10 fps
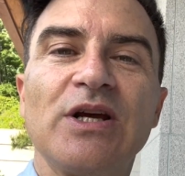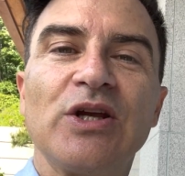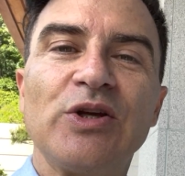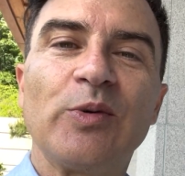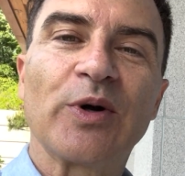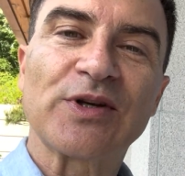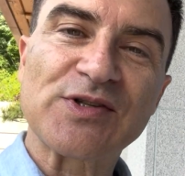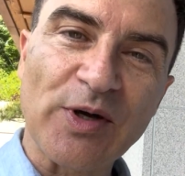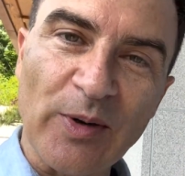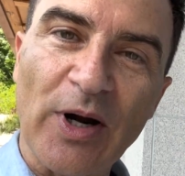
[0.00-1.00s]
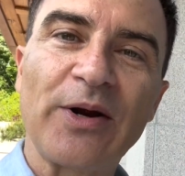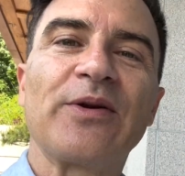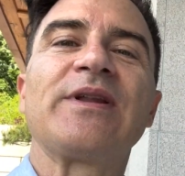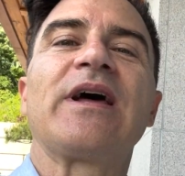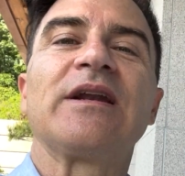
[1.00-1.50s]
You worked so hard
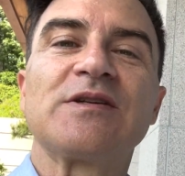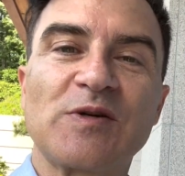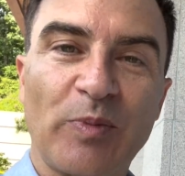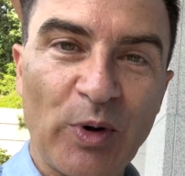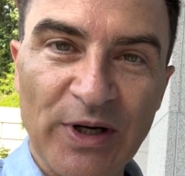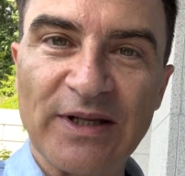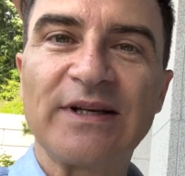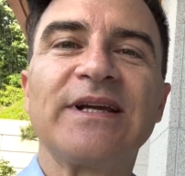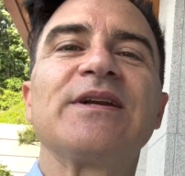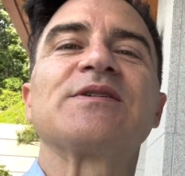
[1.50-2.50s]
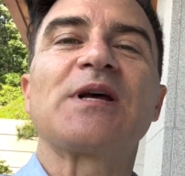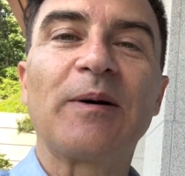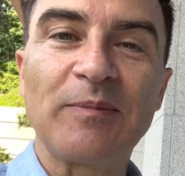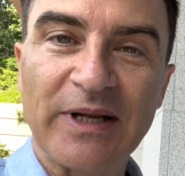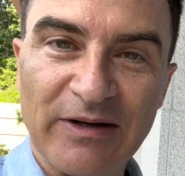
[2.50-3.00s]
on that, supporting the leaders
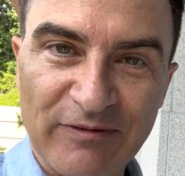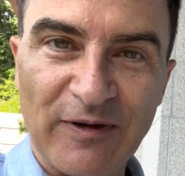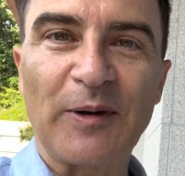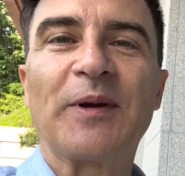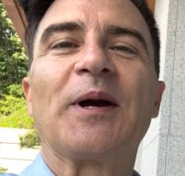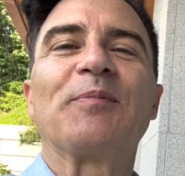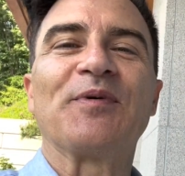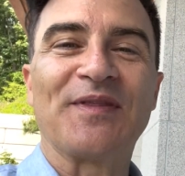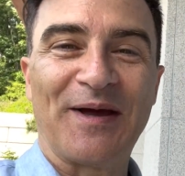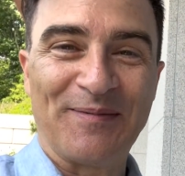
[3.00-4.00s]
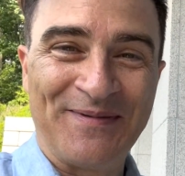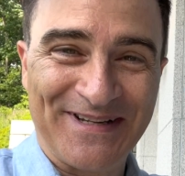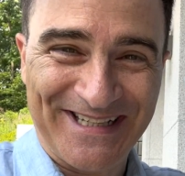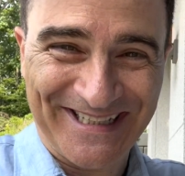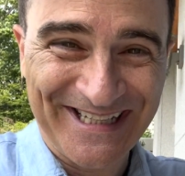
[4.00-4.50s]
humbly and following up with them,
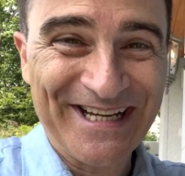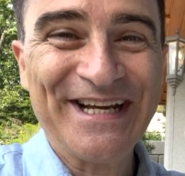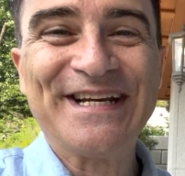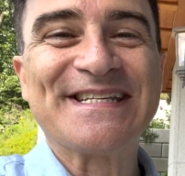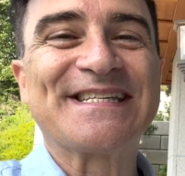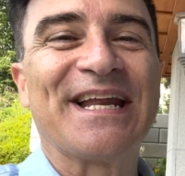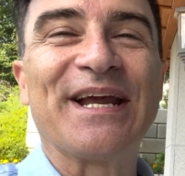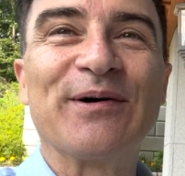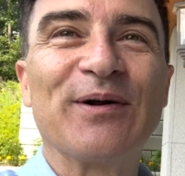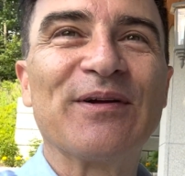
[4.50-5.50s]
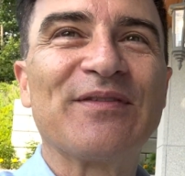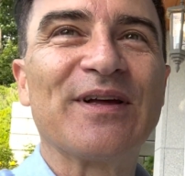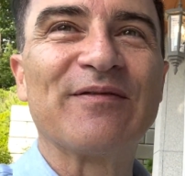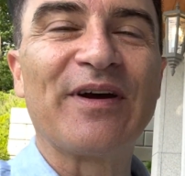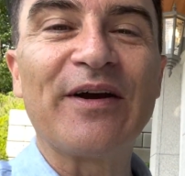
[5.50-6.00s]
setting all of
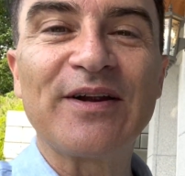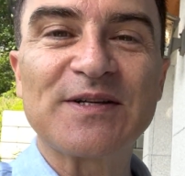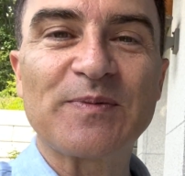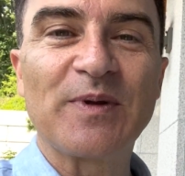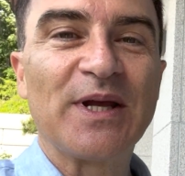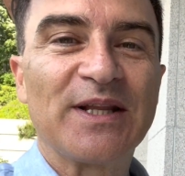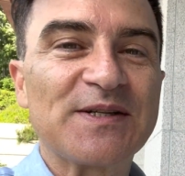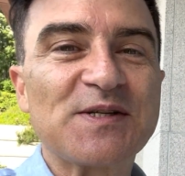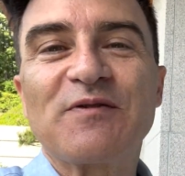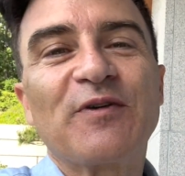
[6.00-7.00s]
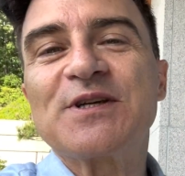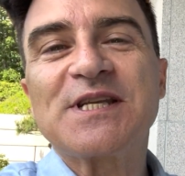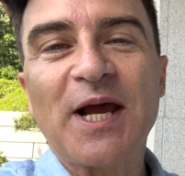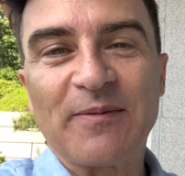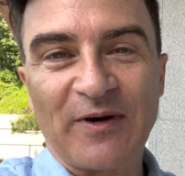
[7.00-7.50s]
the various... This is the first
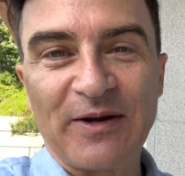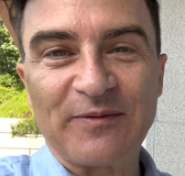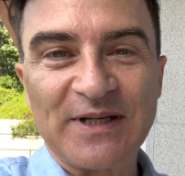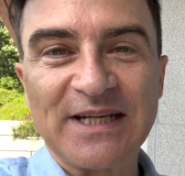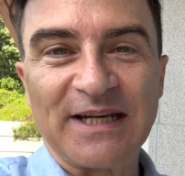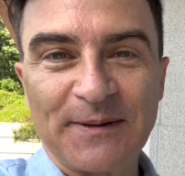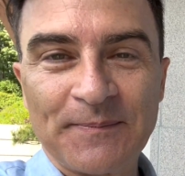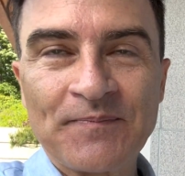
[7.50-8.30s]
time, right? We did it.